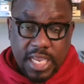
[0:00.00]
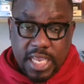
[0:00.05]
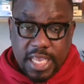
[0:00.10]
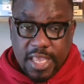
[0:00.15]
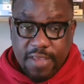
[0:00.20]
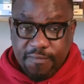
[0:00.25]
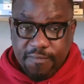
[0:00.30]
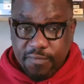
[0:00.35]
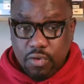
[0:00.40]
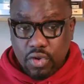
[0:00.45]

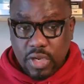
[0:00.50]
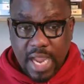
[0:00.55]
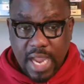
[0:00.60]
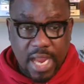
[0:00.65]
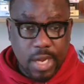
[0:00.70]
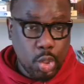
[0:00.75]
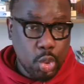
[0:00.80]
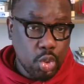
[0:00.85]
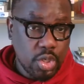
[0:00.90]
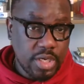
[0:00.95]
If you
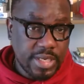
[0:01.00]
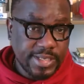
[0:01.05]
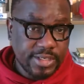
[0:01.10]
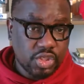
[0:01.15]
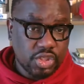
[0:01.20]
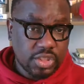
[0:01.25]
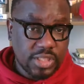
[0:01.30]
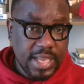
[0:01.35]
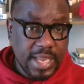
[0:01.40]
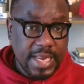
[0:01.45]
can do
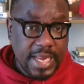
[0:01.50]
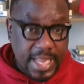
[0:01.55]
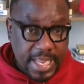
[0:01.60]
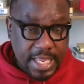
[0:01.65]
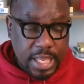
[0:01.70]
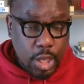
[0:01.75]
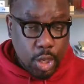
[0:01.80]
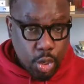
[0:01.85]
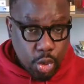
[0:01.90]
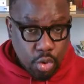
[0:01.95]
this
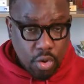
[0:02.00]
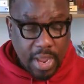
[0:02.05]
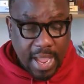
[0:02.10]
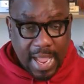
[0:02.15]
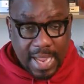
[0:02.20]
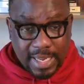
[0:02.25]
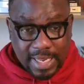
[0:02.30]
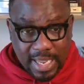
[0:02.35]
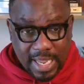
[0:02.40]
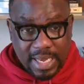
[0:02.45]
daily, you
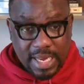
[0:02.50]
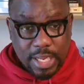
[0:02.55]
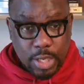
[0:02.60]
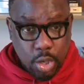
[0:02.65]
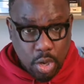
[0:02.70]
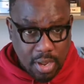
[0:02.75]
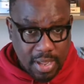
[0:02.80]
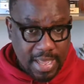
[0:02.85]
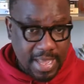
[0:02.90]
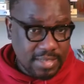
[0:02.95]
are getting
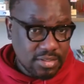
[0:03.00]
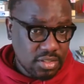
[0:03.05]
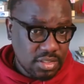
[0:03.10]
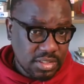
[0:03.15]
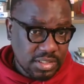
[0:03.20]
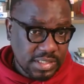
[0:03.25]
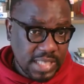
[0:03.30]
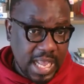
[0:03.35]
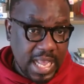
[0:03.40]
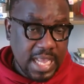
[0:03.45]
your
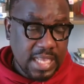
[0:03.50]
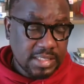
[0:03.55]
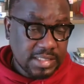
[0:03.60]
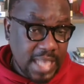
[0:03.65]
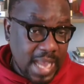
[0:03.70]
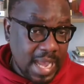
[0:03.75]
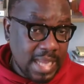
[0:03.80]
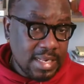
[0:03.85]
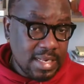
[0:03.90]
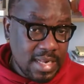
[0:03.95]
exercise
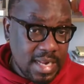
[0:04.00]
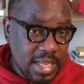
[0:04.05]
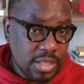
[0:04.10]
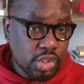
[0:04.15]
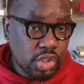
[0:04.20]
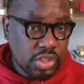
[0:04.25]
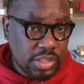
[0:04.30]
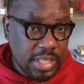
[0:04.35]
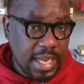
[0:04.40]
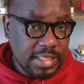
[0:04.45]
at
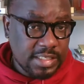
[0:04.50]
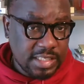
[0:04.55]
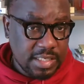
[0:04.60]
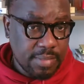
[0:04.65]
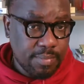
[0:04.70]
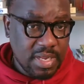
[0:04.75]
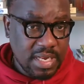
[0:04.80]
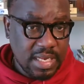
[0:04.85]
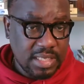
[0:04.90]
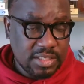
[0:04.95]
least 30
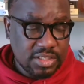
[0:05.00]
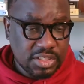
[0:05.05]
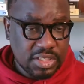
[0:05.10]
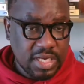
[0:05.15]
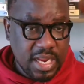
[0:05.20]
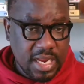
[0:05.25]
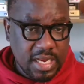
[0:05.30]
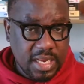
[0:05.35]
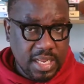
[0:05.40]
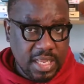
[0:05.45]
minutes in
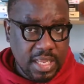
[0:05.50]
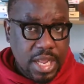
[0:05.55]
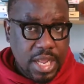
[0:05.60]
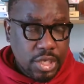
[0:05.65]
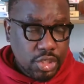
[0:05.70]
a day.